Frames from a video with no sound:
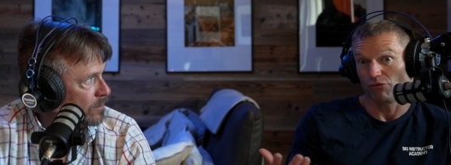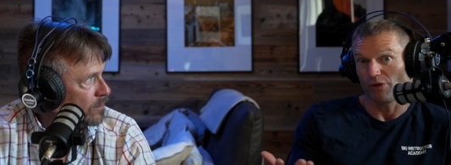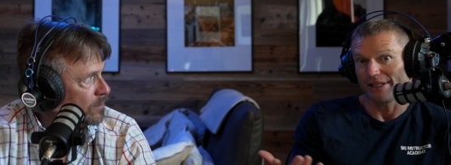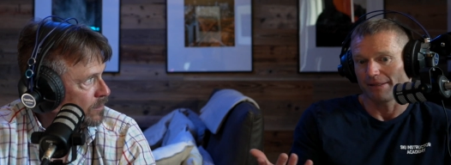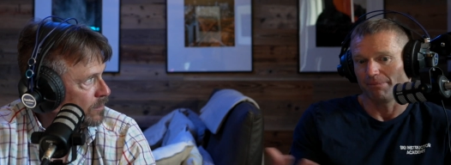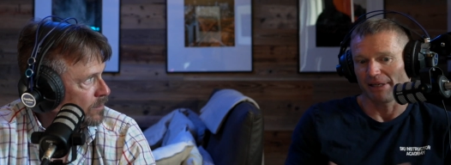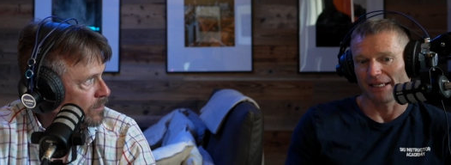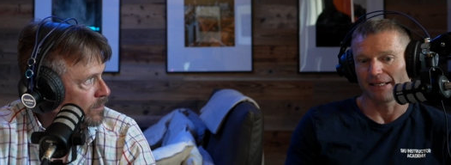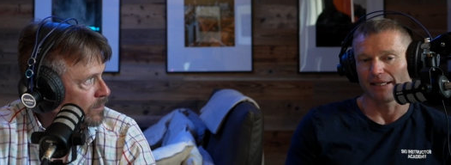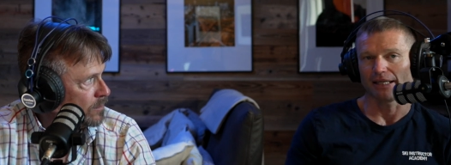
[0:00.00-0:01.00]
Speaker 1: The reason
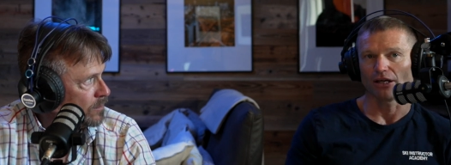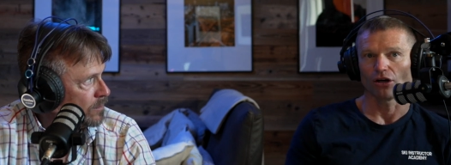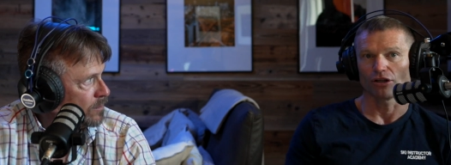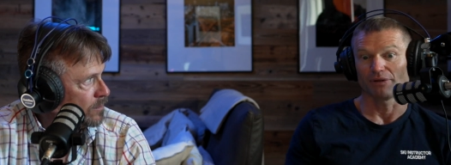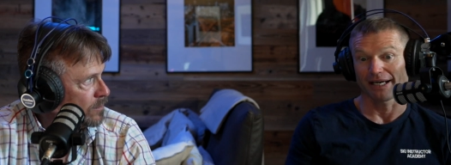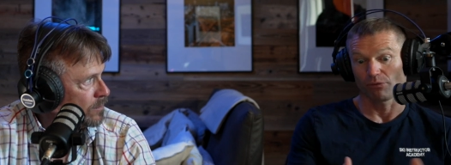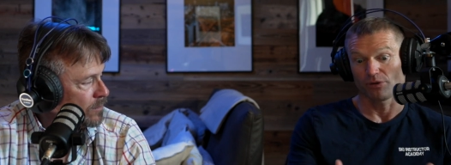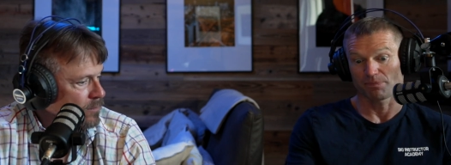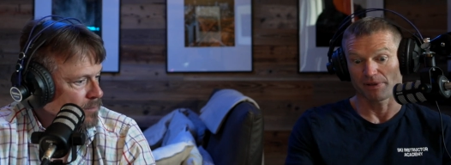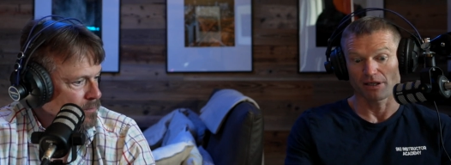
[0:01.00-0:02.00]
being, he argued
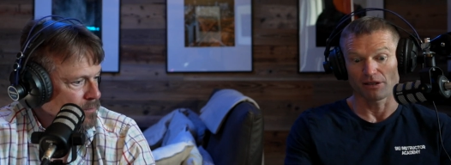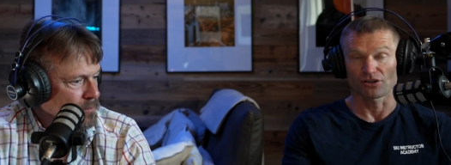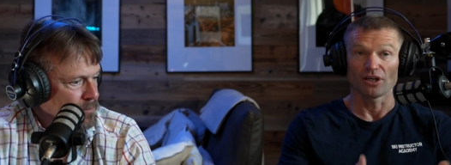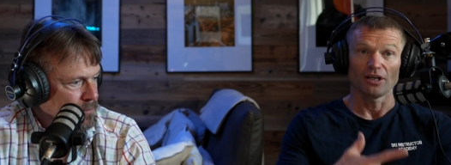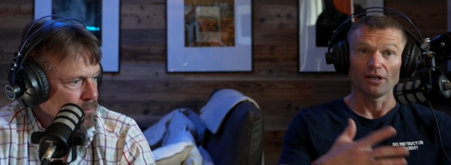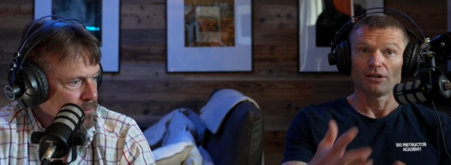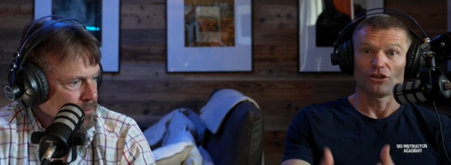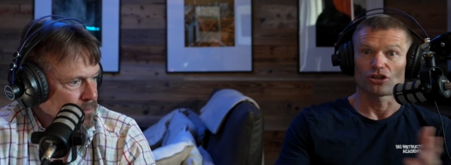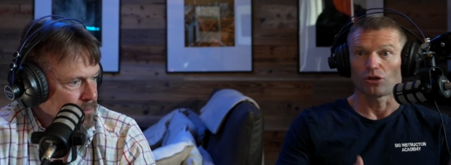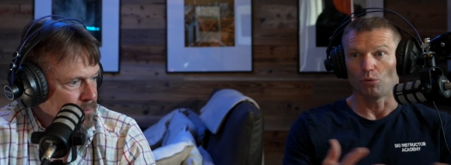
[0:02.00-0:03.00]
that was because
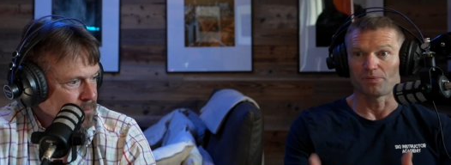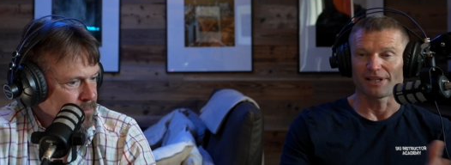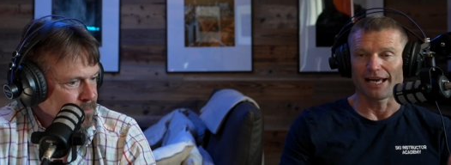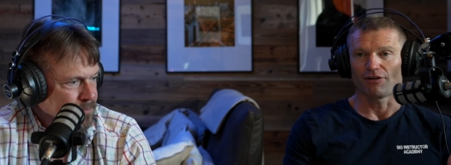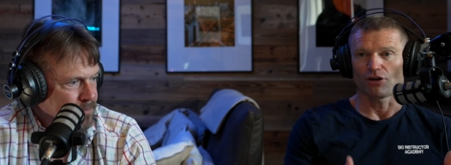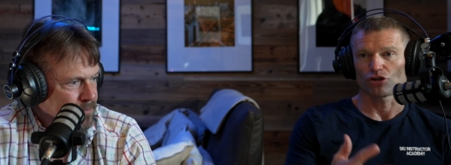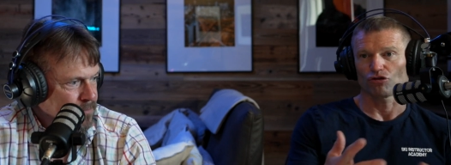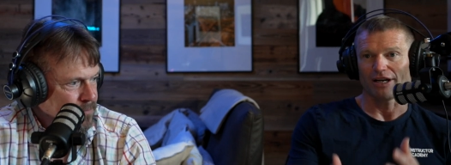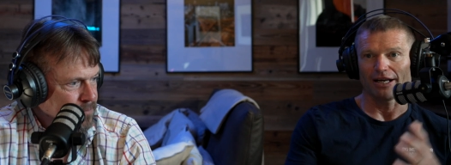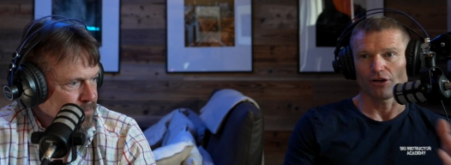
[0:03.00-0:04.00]
the slopes there in
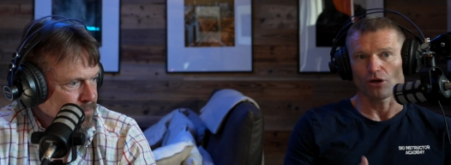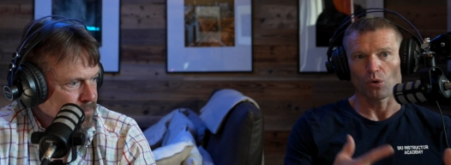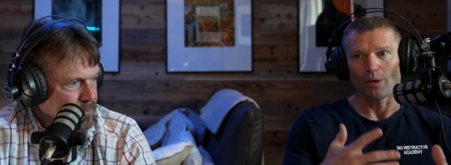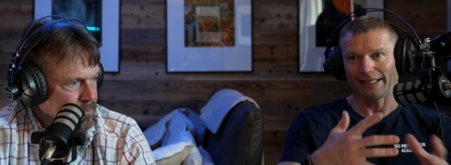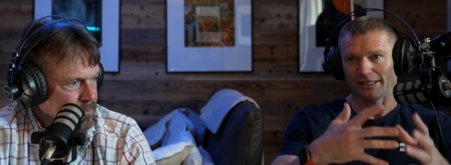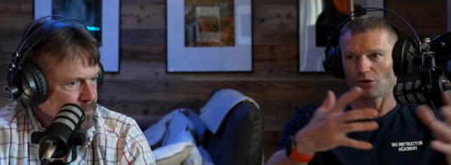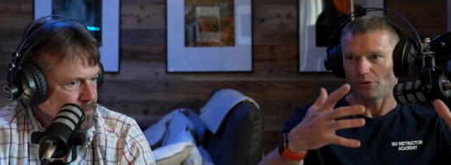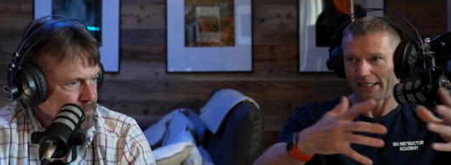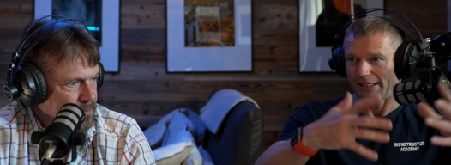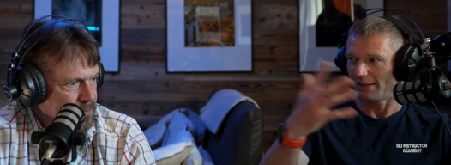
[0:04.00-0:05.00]
Australia are not quite,
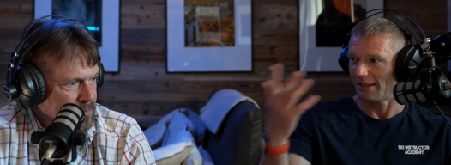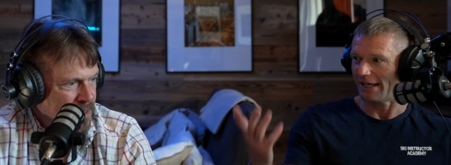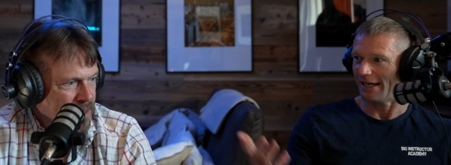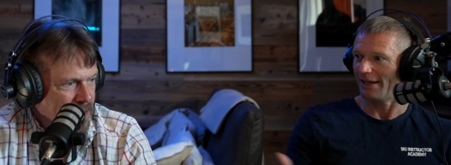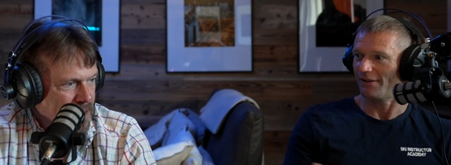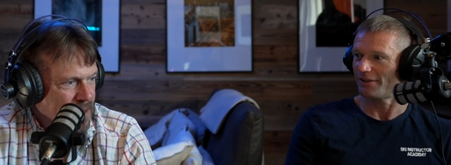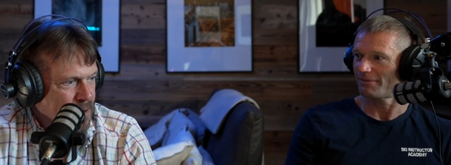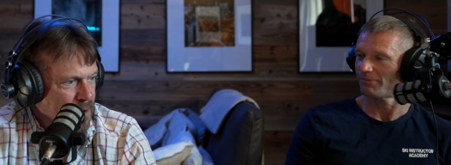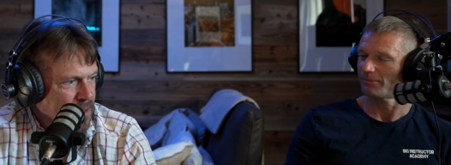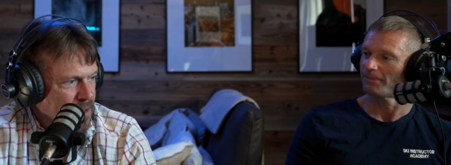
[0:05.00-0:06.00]
you know, like here.
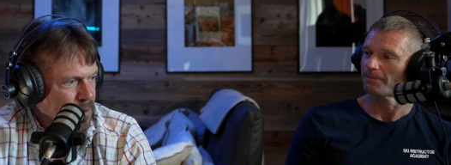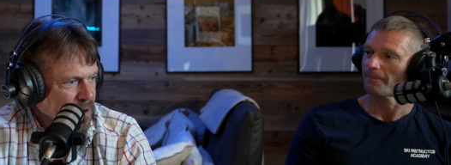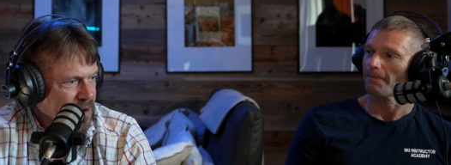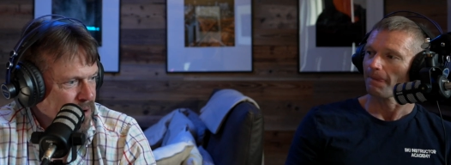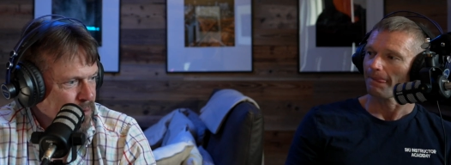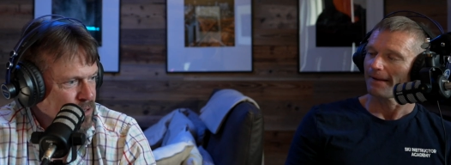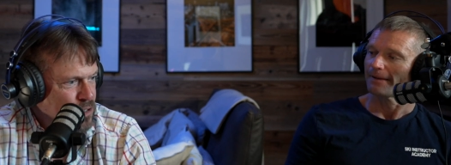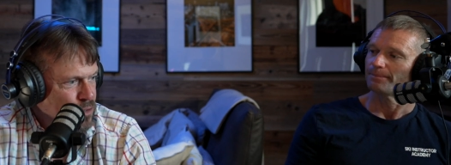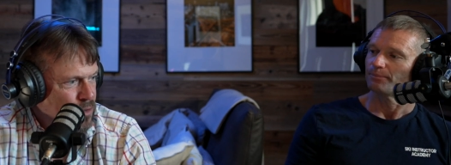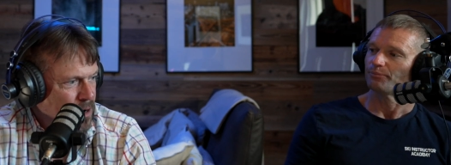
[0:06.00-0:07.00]
Yeah, they're
Speaker 2: quite they're quite narrow
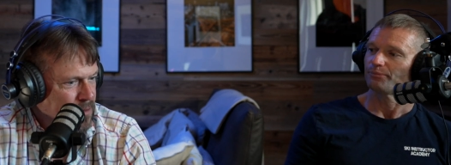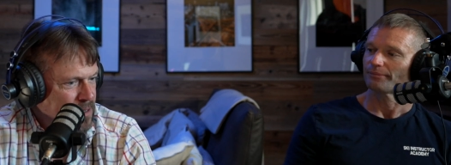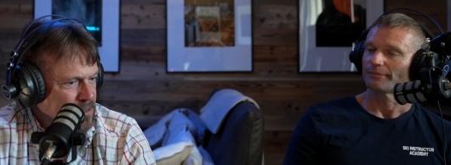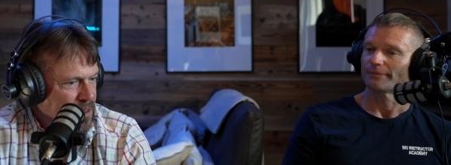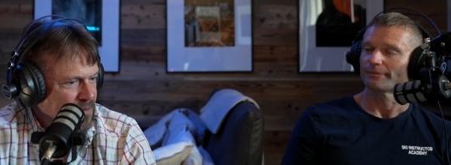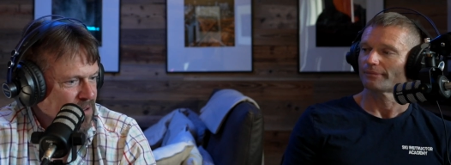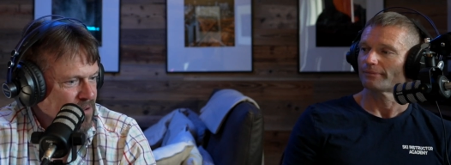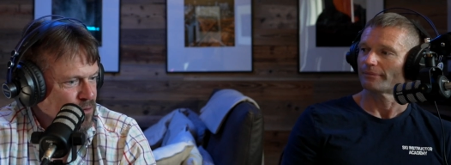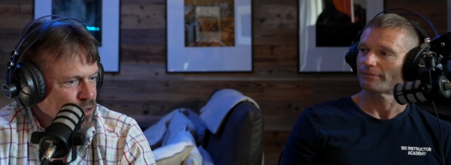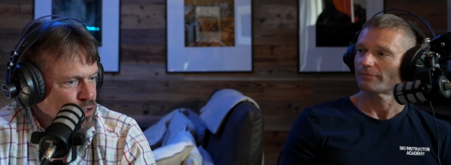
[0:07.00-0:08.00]
and short, aren't they? So they
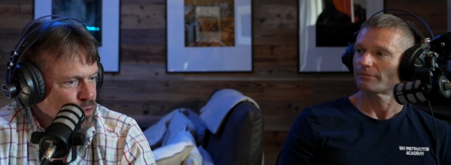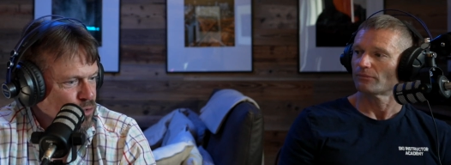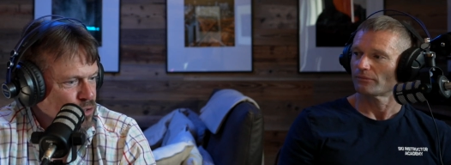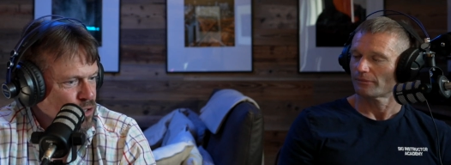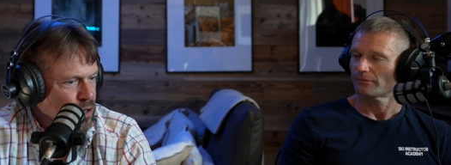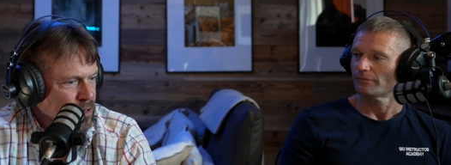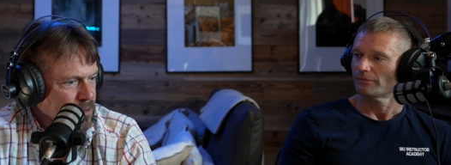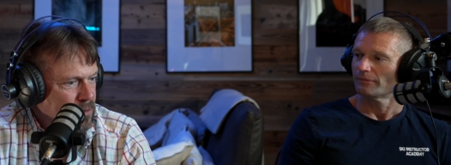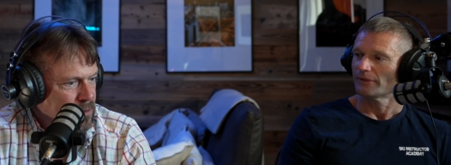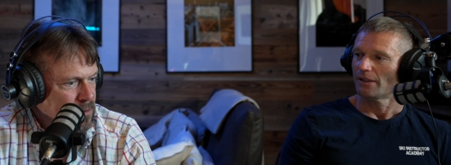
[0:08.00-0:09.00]
favour a short
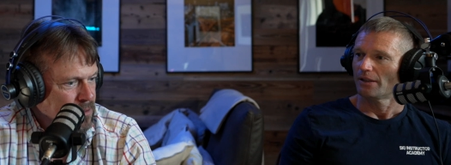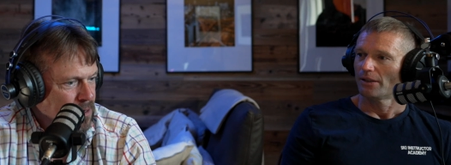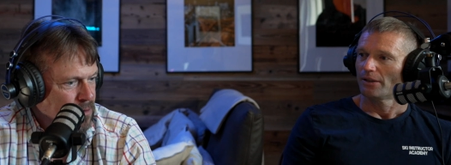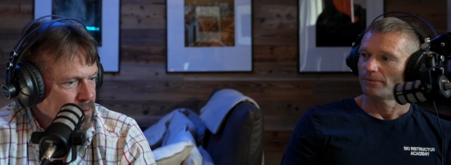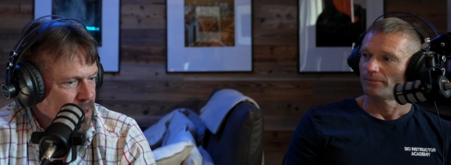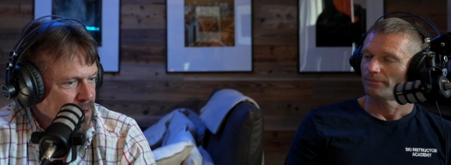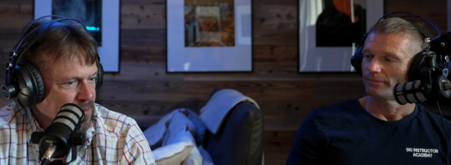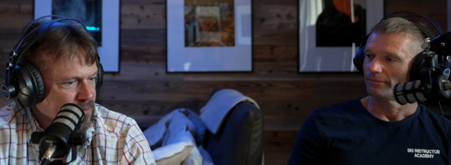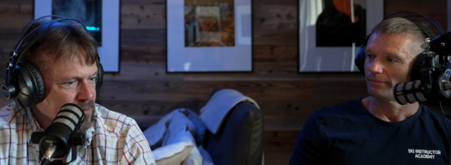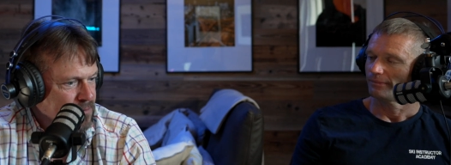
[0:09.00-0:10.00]
turn. They don't
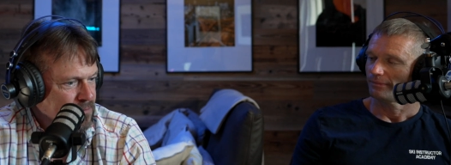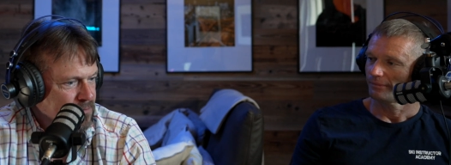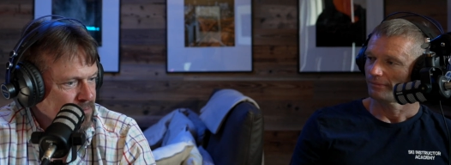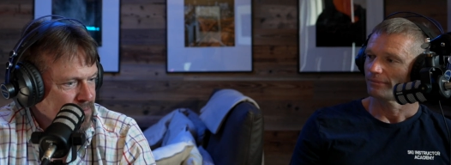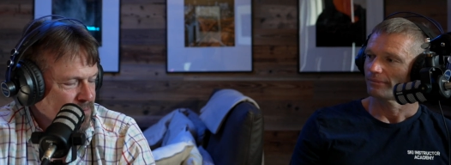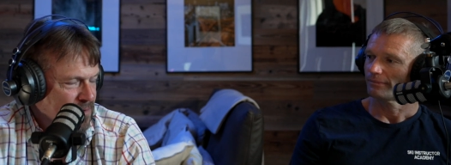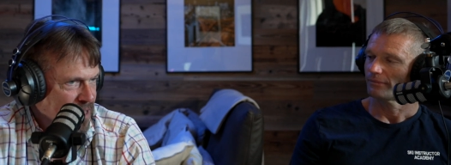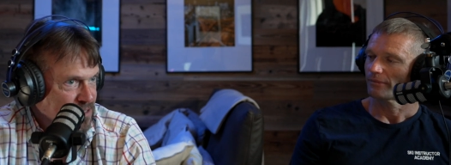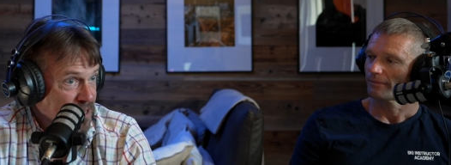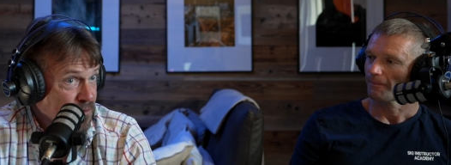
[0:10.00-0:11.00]
kind of
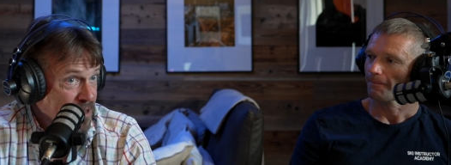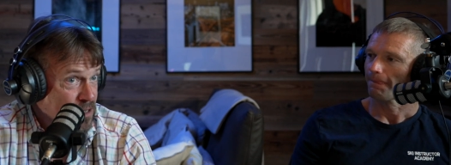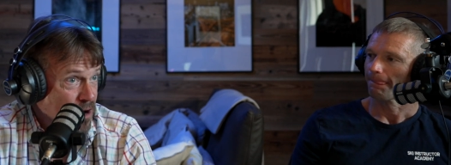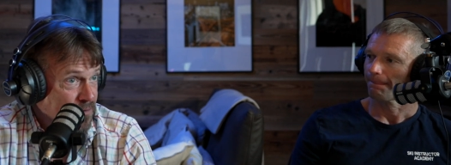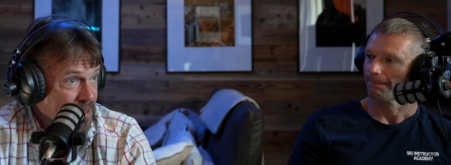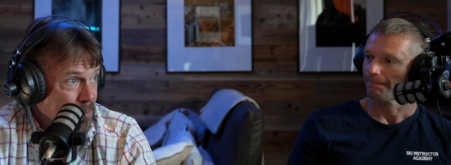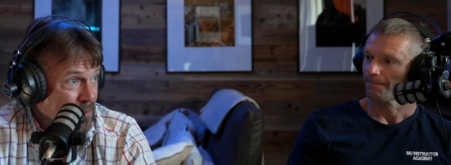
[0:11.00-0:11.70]
let's say race car